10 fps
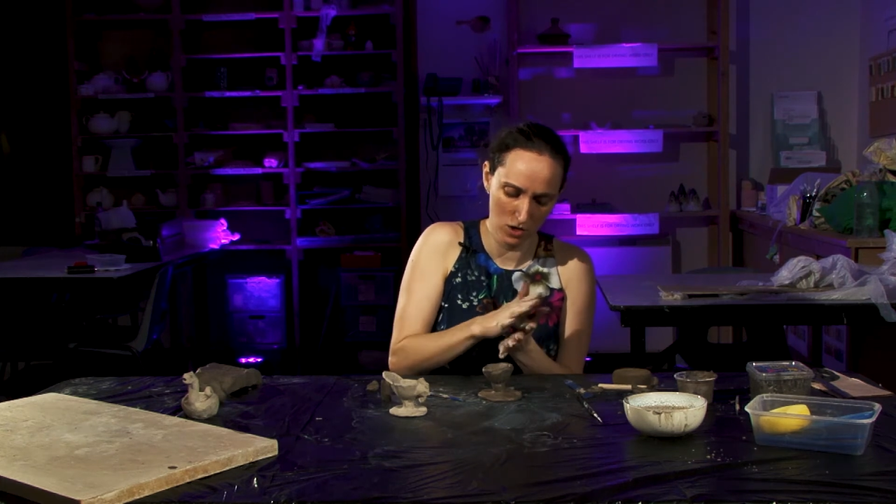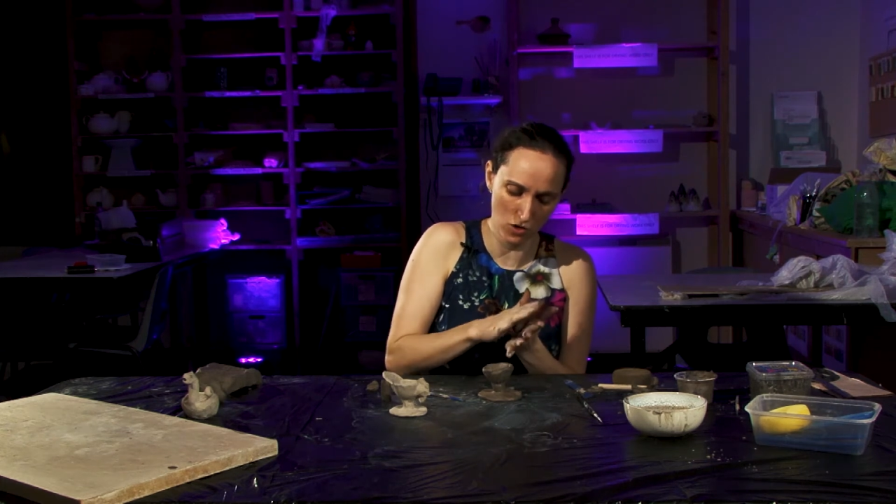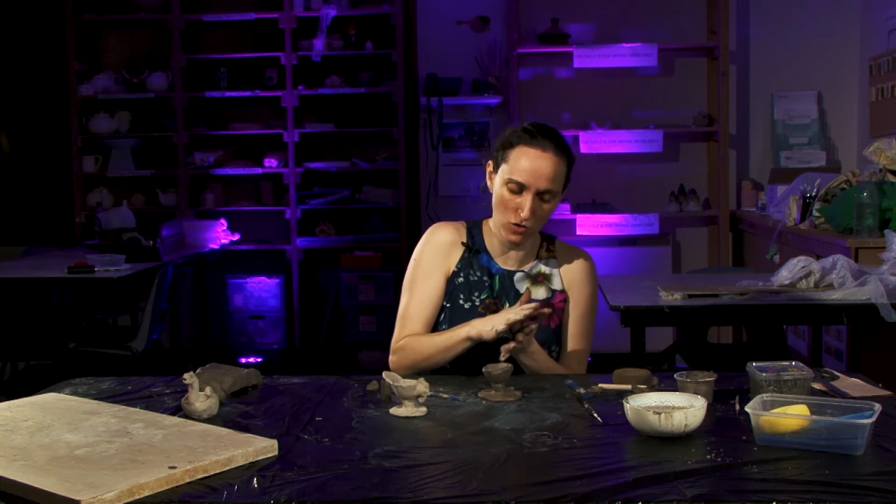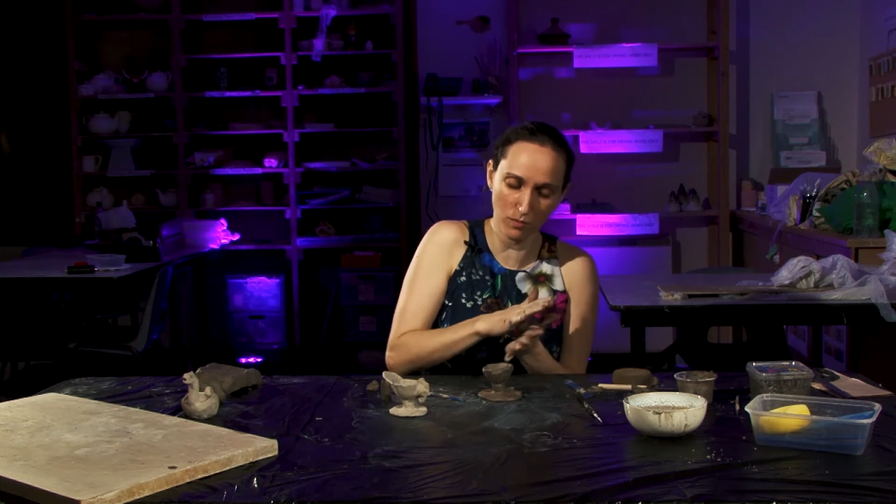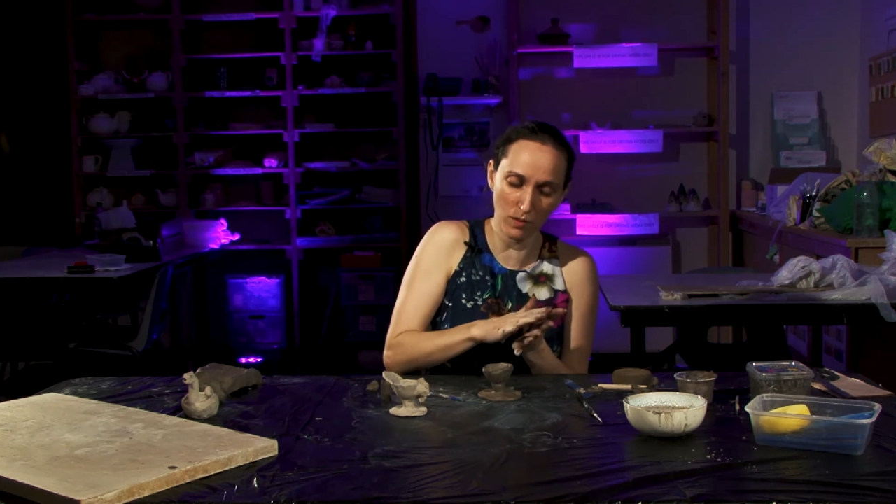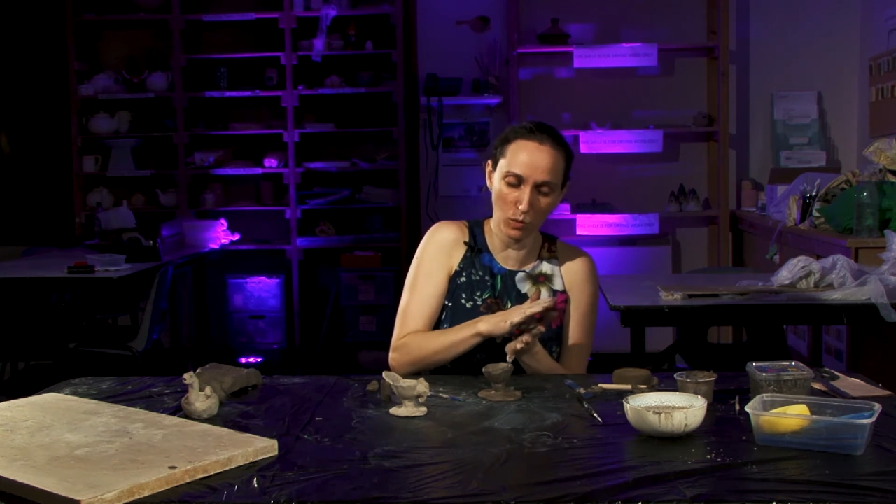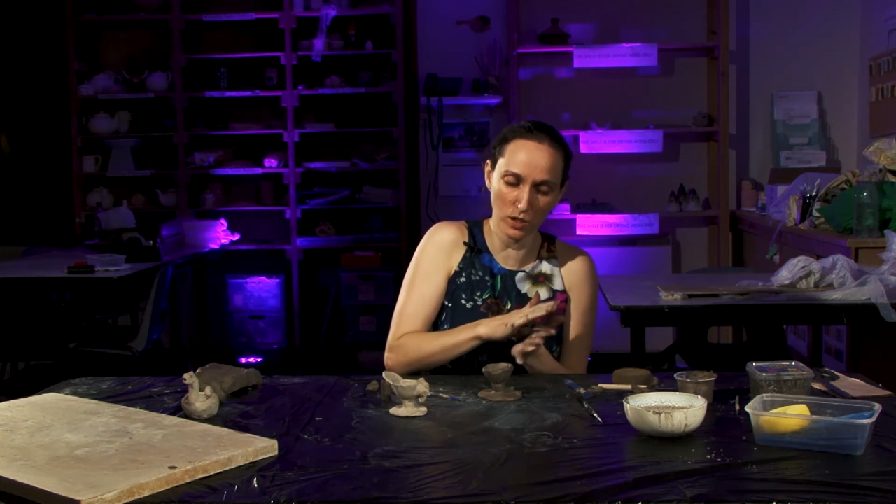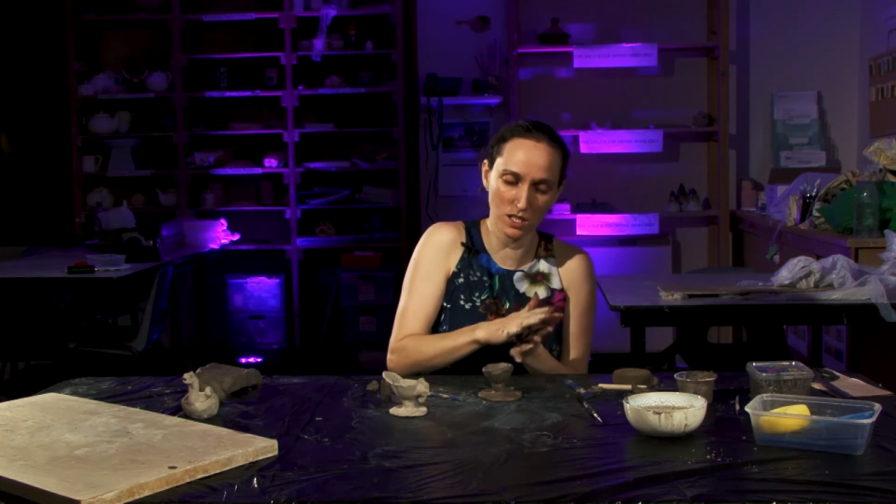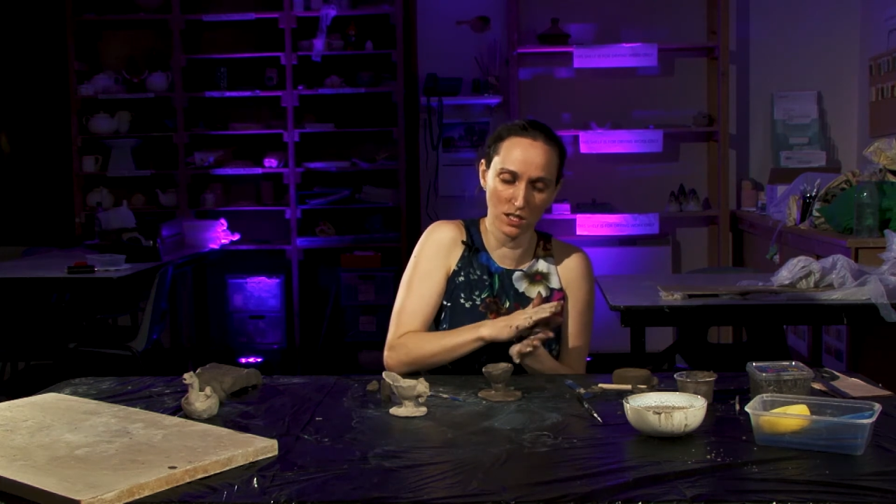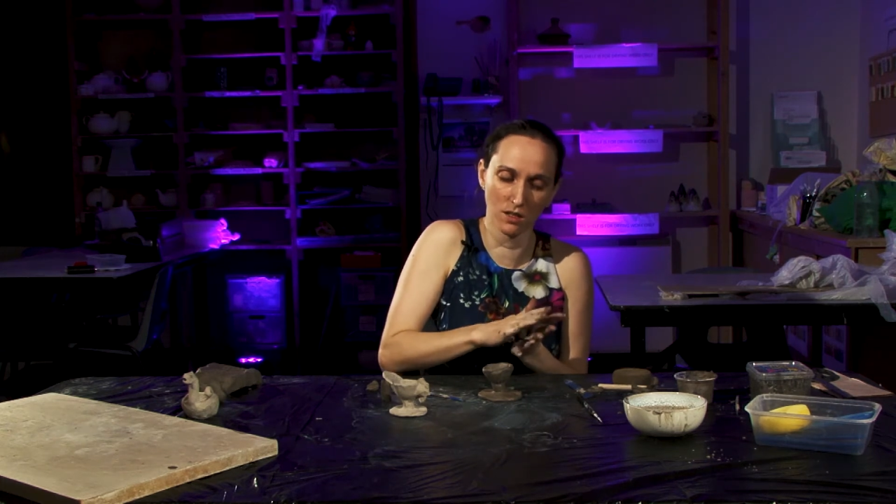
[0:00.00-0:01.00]
you'd be
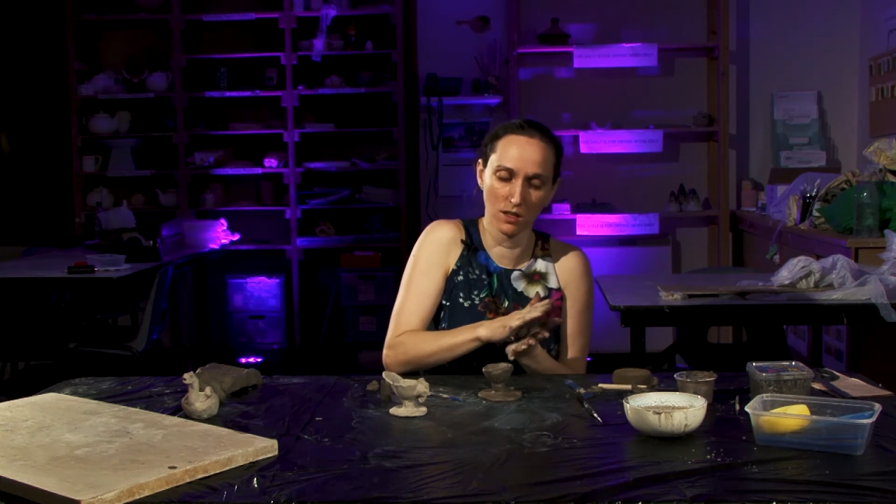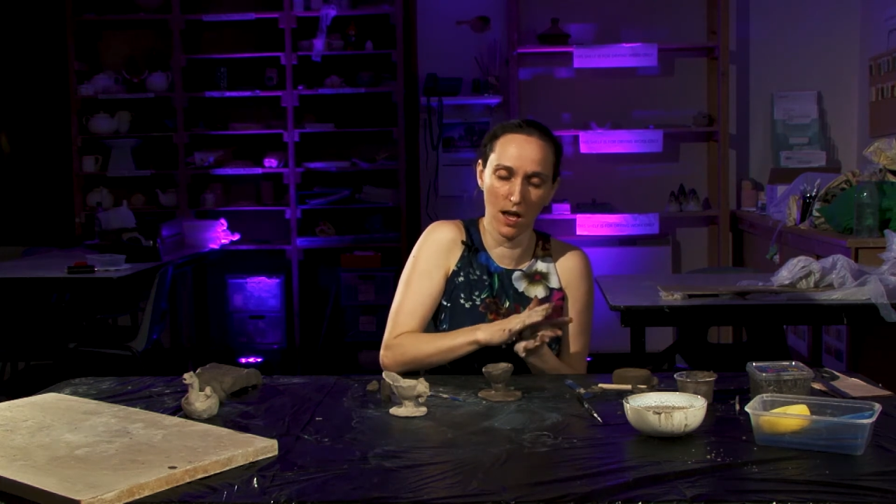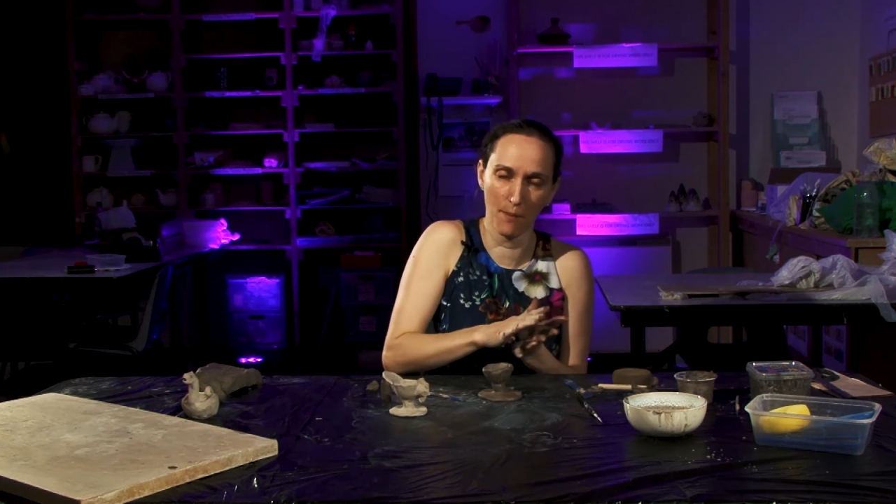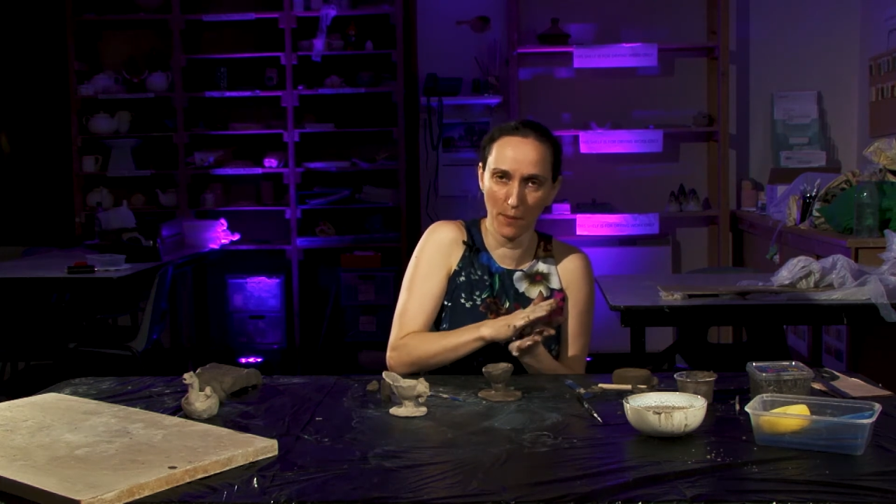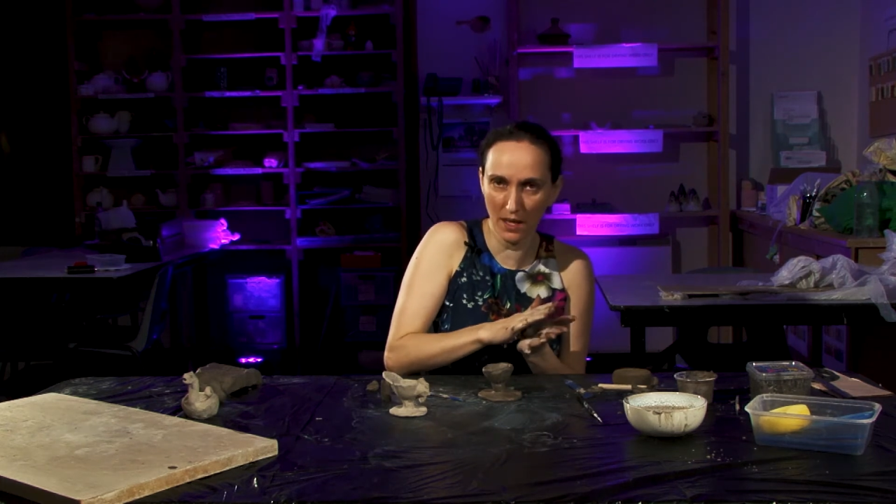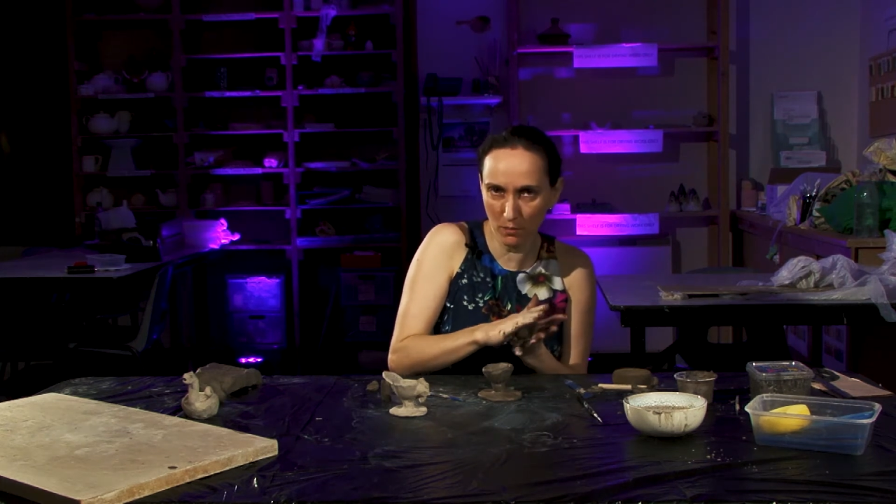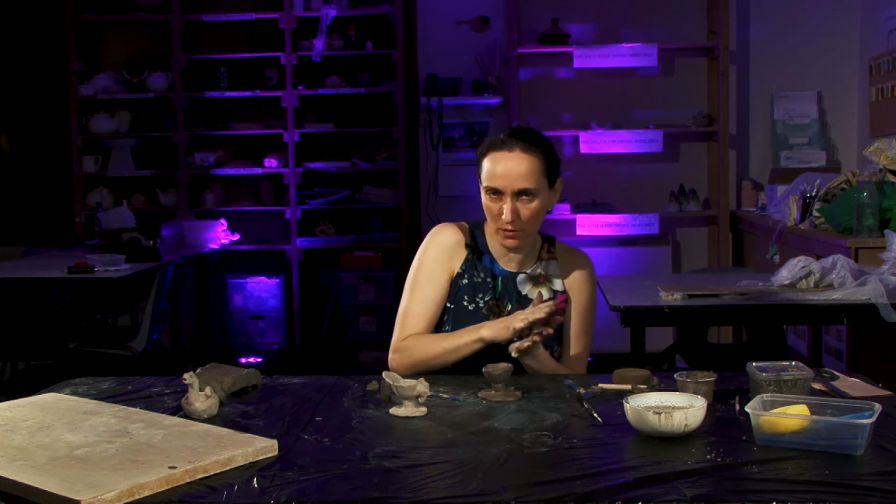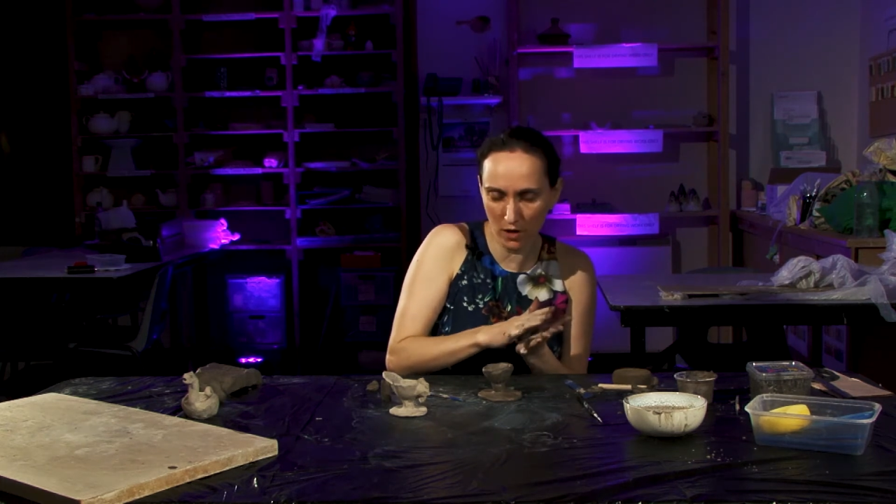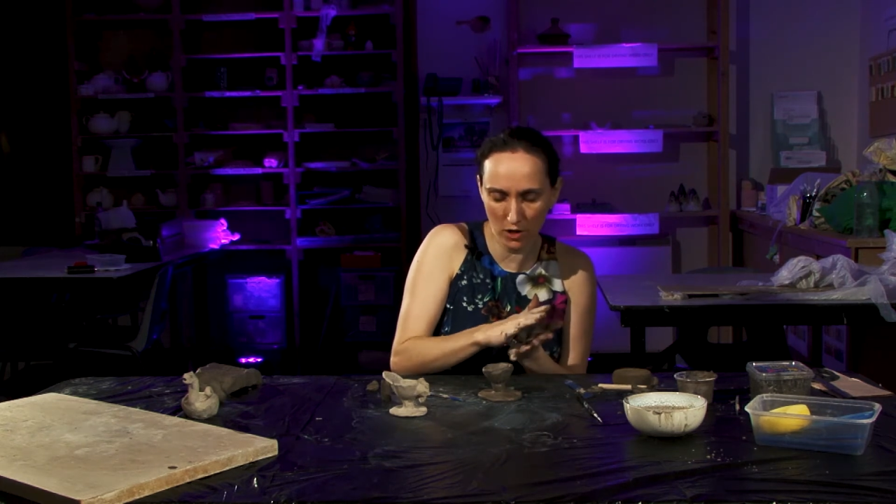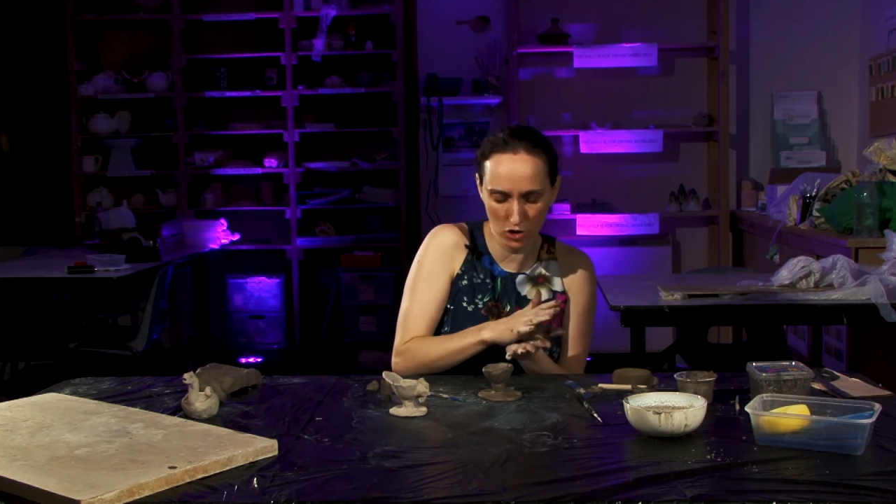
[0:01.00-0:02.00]
wanting a
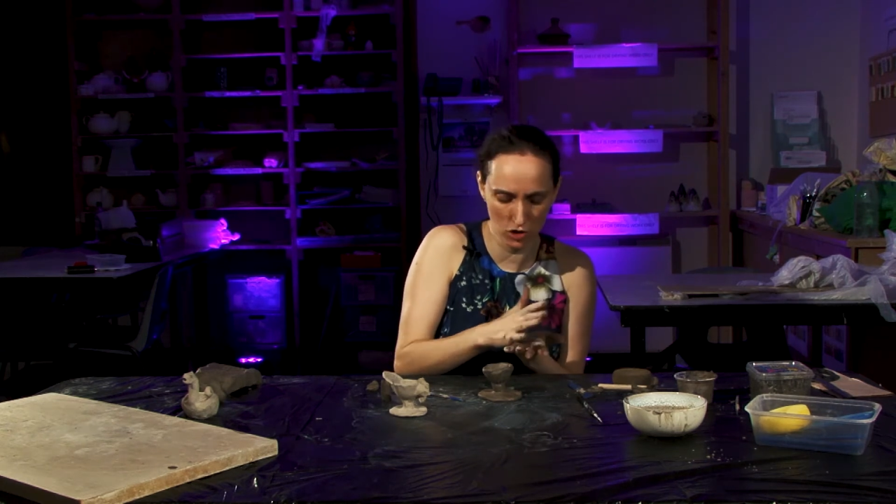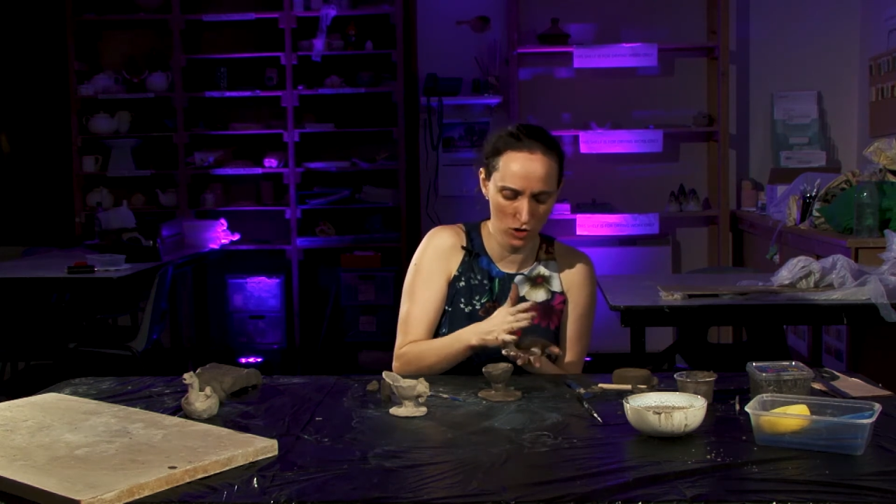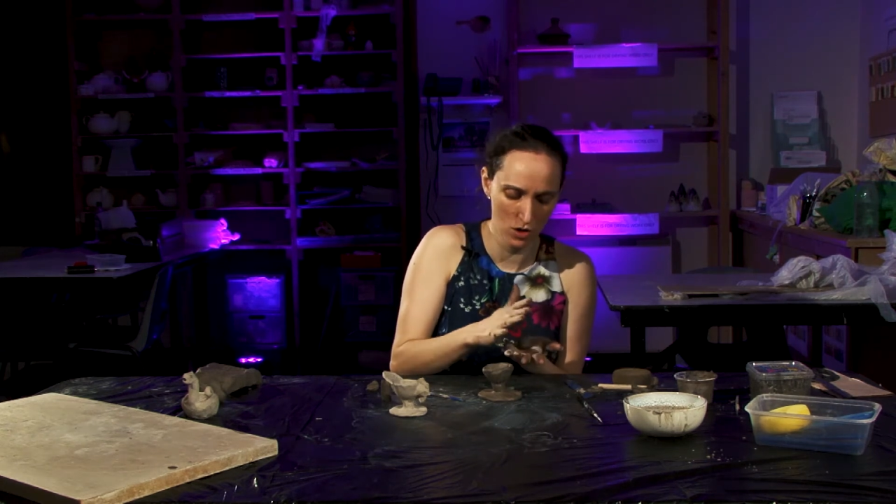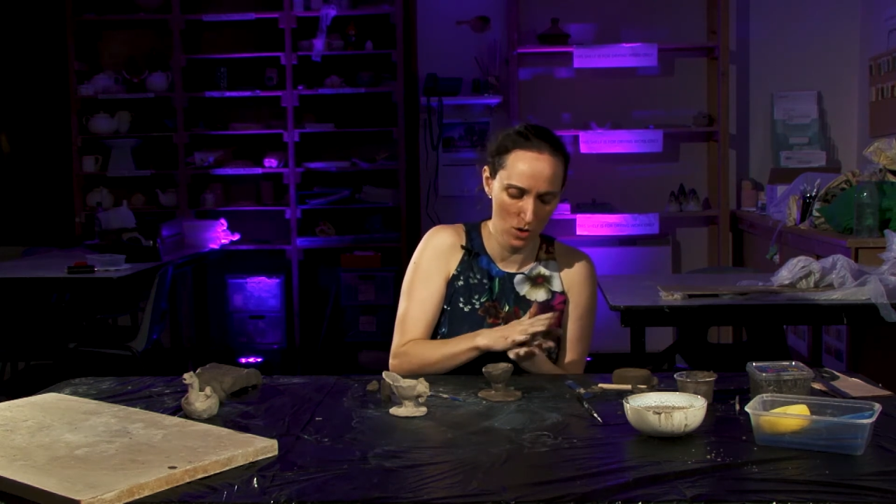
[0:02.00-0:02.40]
paintbrush